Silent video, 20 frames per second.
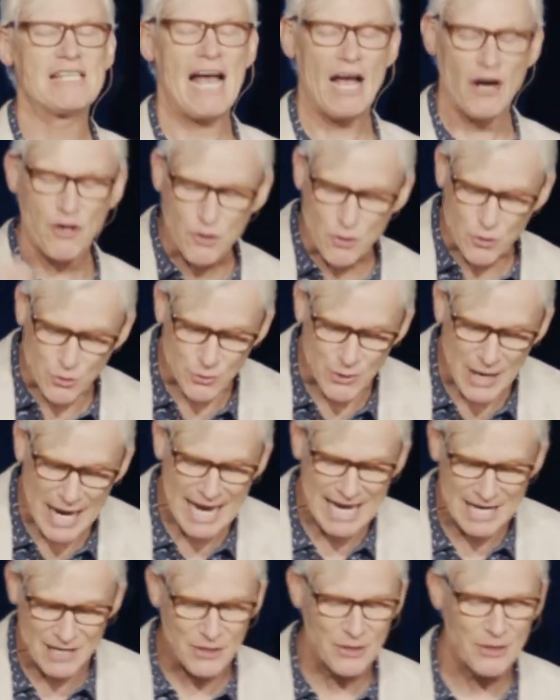our
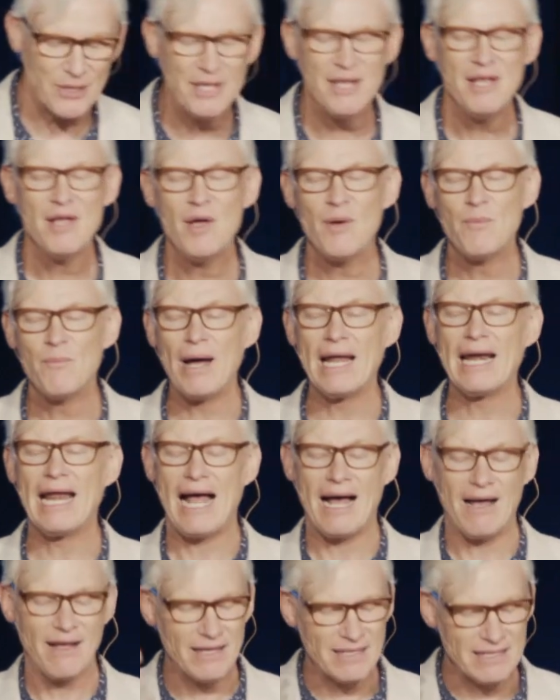Creator, but
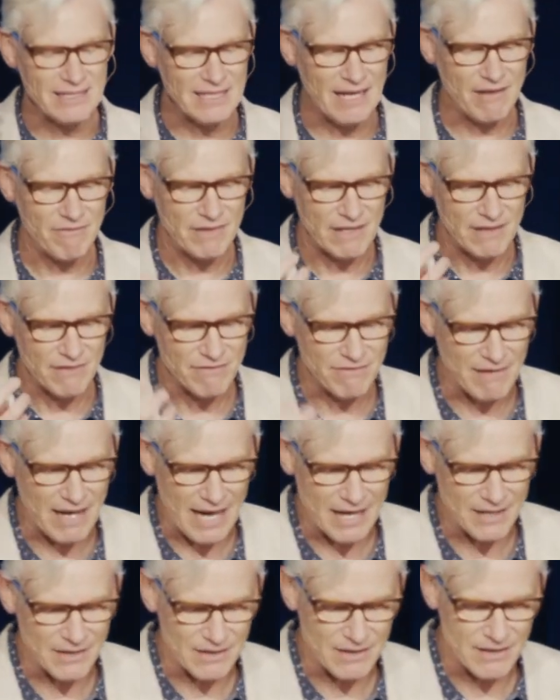our loving
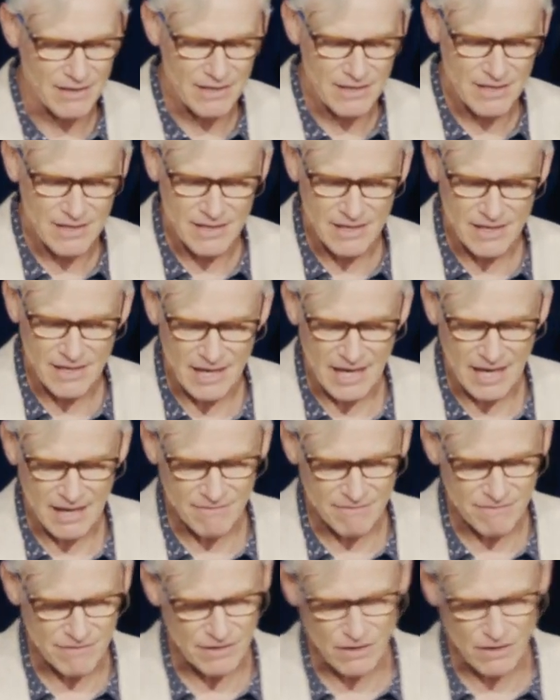Father. And for